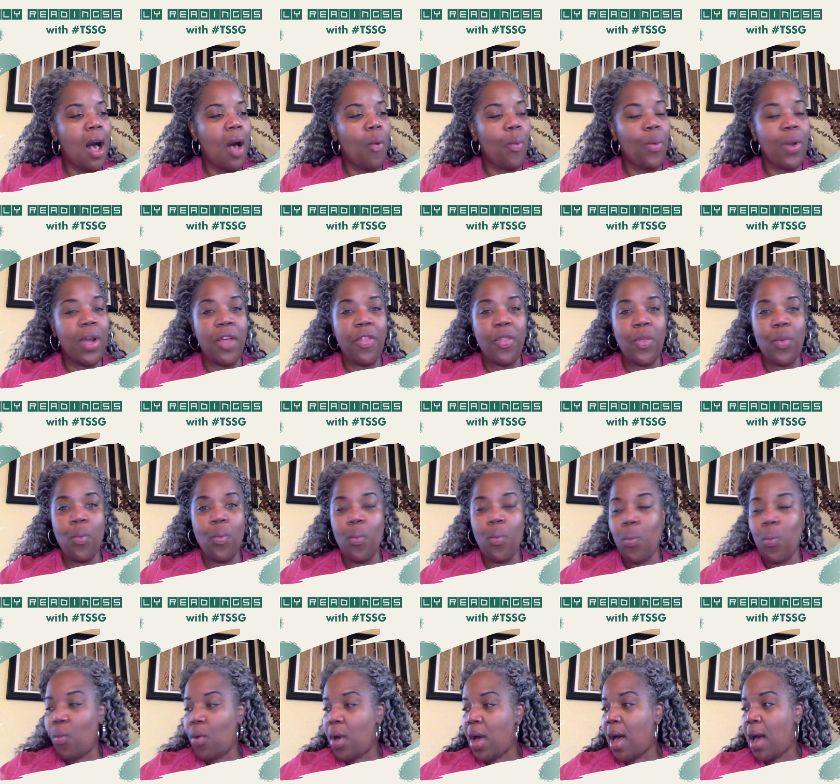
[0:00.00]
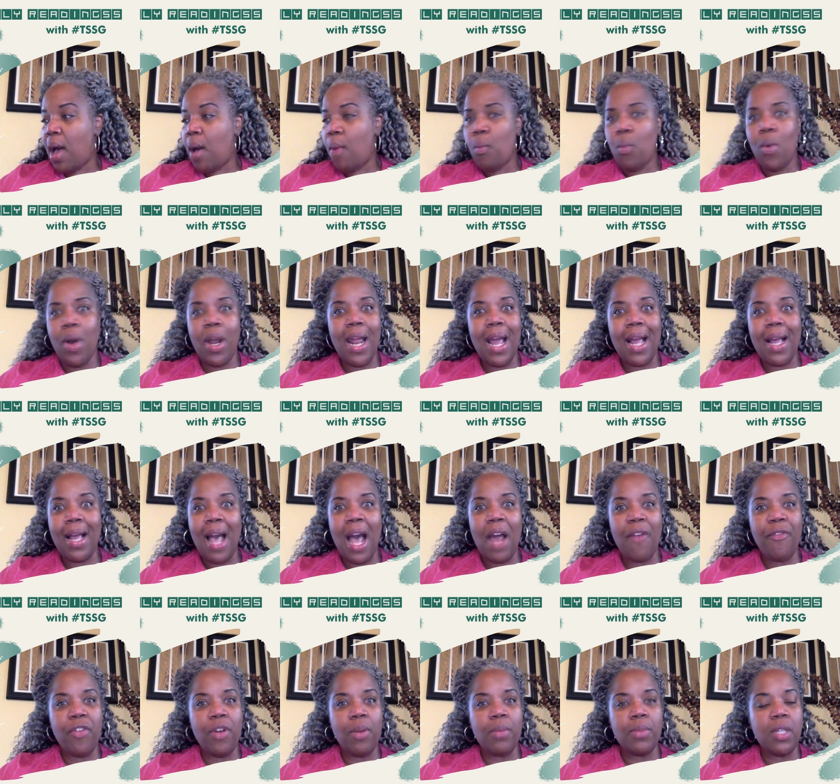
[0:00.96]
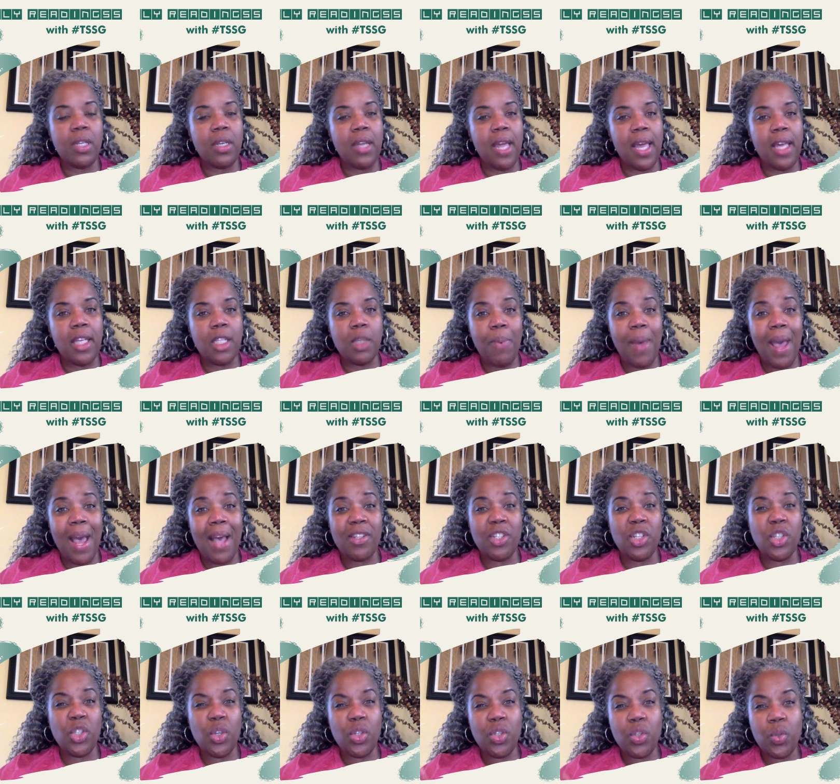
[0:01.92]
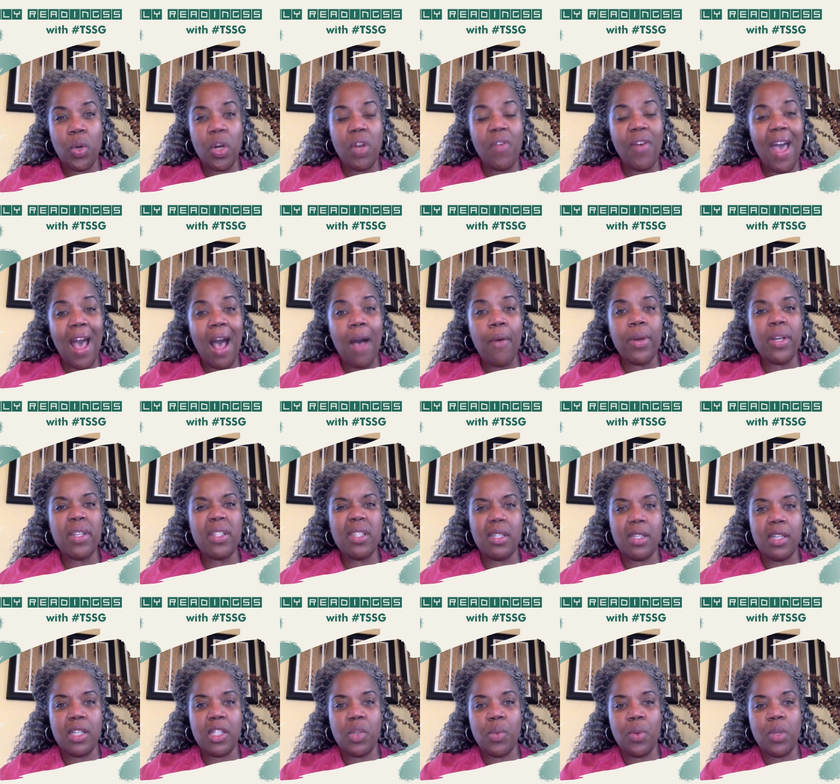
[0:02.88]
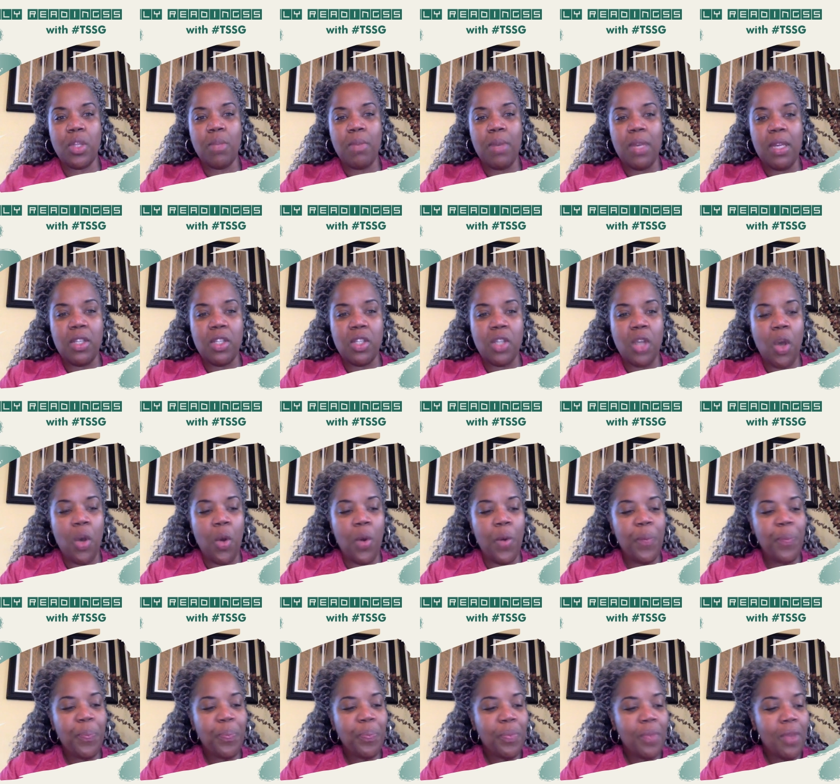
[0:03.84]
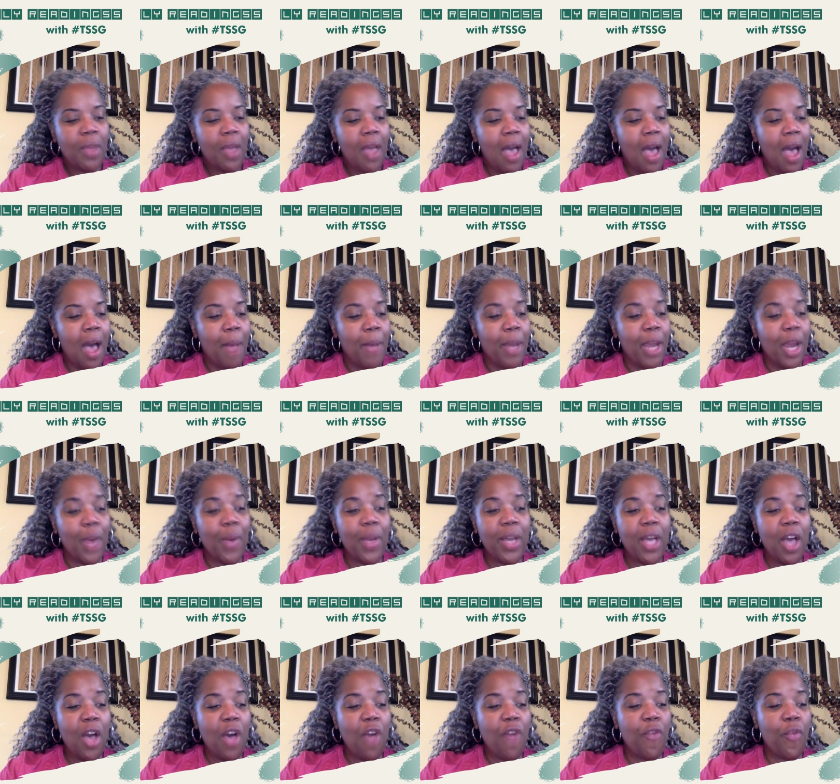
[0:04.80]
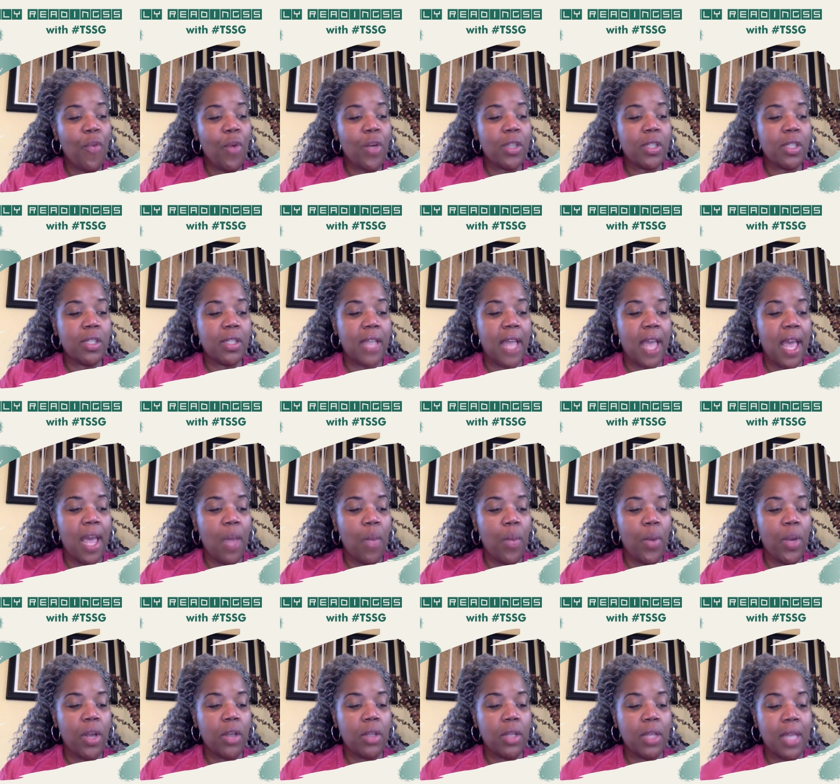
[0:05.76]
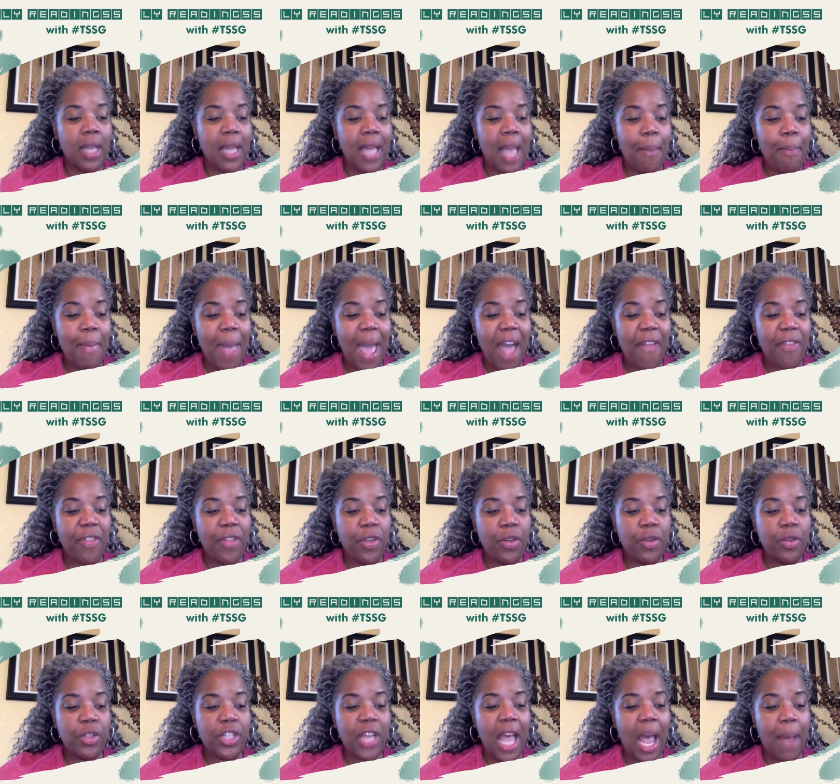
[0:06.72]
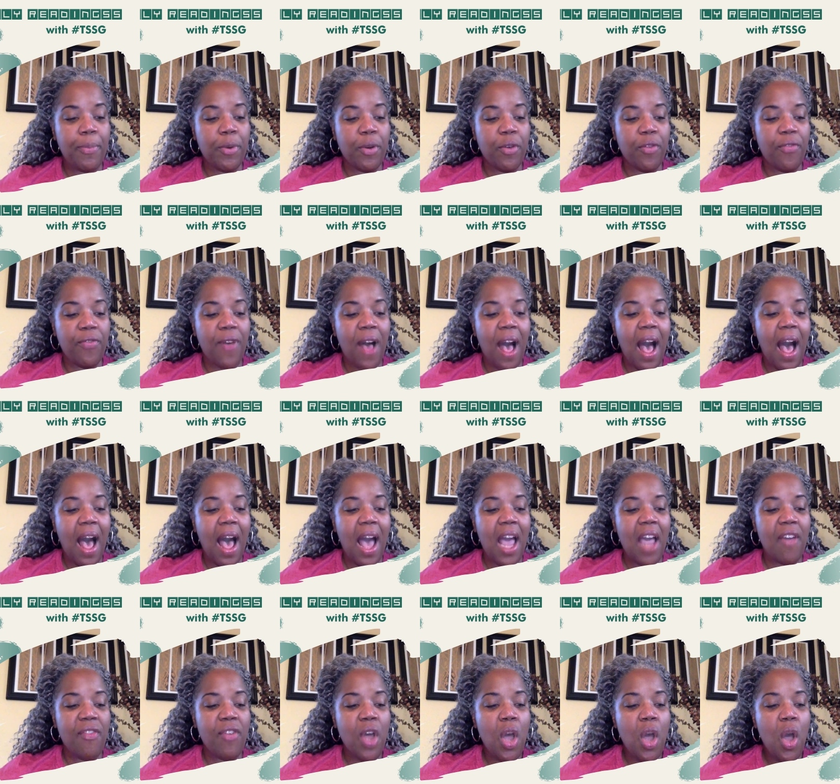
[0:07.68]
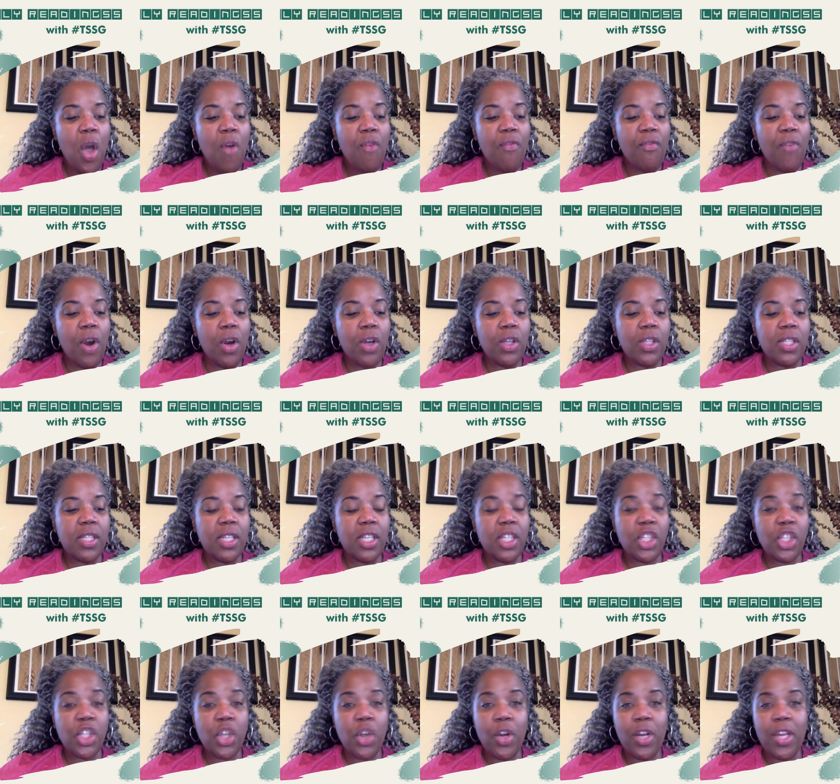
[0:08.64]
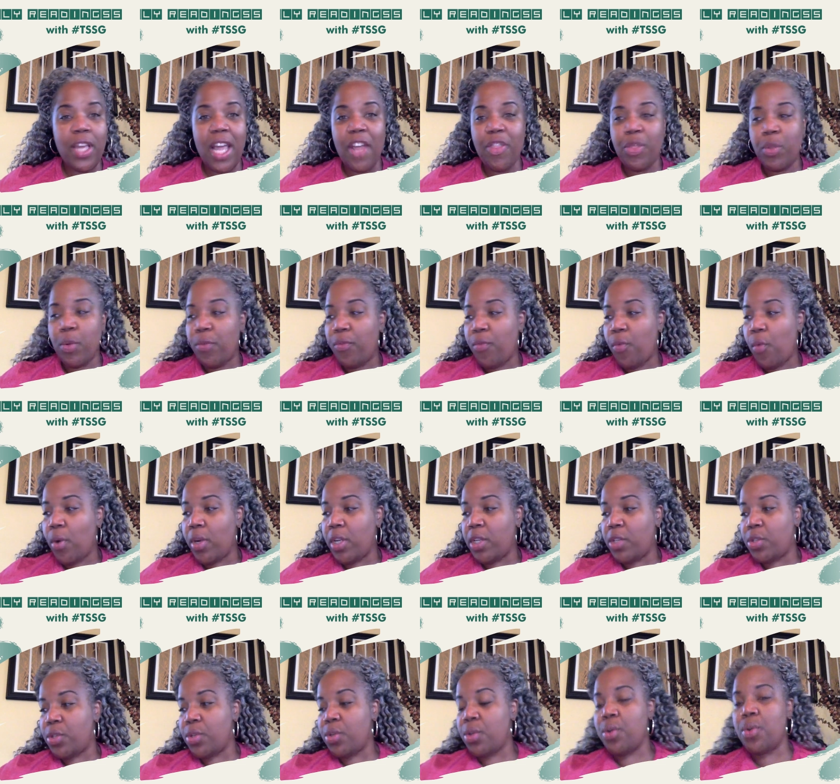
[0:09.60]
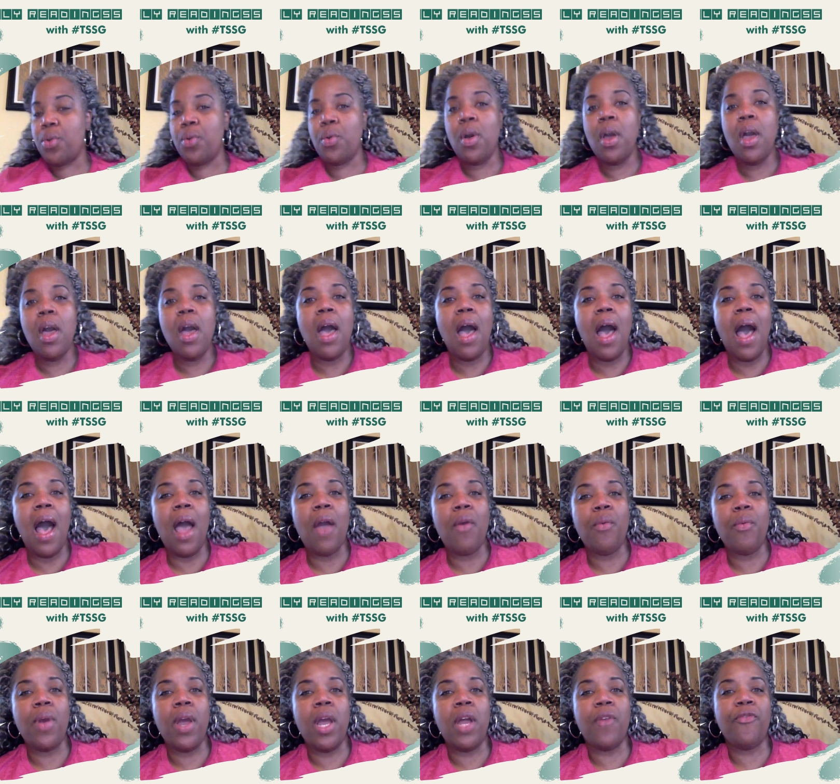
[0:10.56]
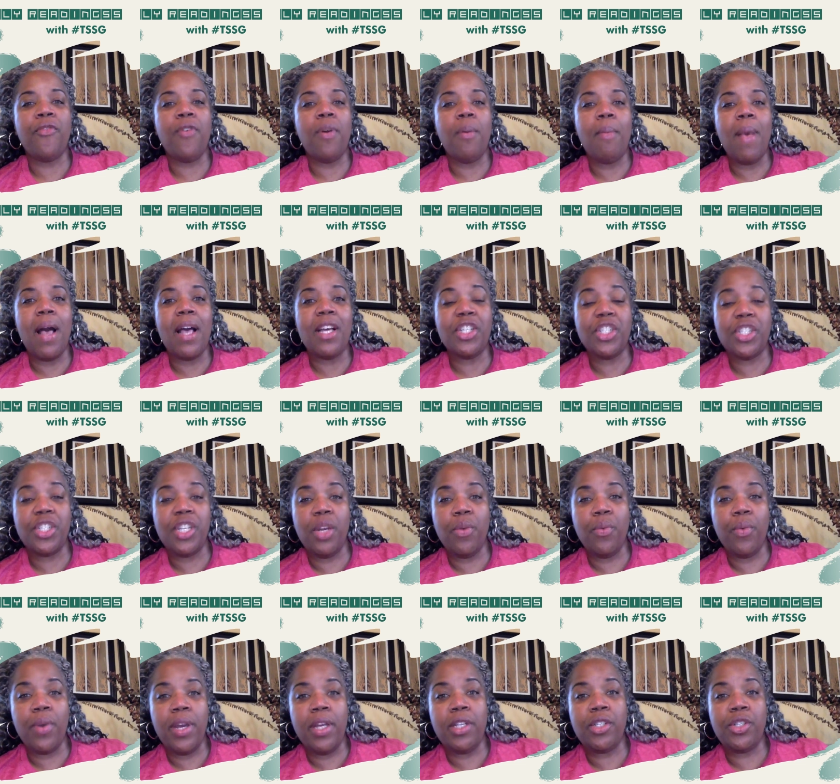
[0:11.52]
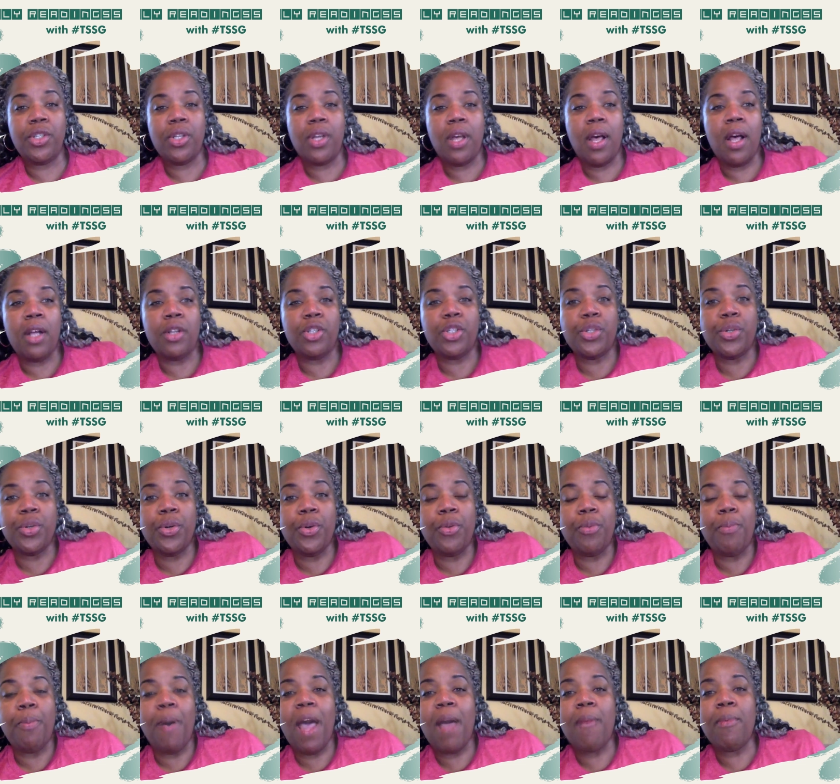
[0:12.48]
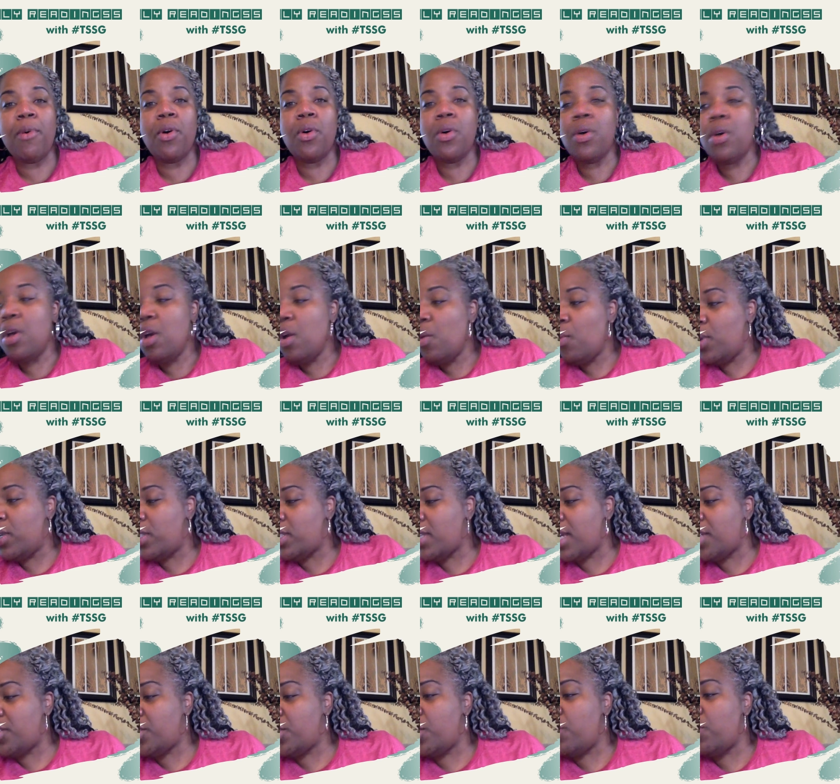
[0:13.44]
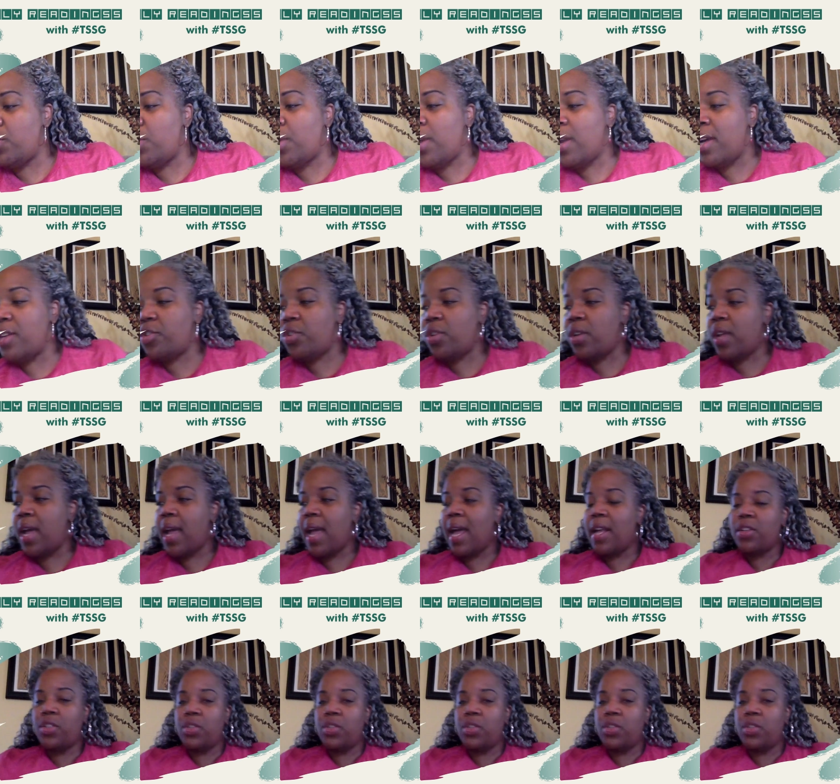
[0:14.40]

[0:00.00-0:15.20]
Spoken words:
with what I got from today's passage or sort of how it sits with me. So here we go for today. We are looking at Matthew chapter 5, verses 38 through 42. I read from my She Reads Truth Bible, which I showed you yesterday. I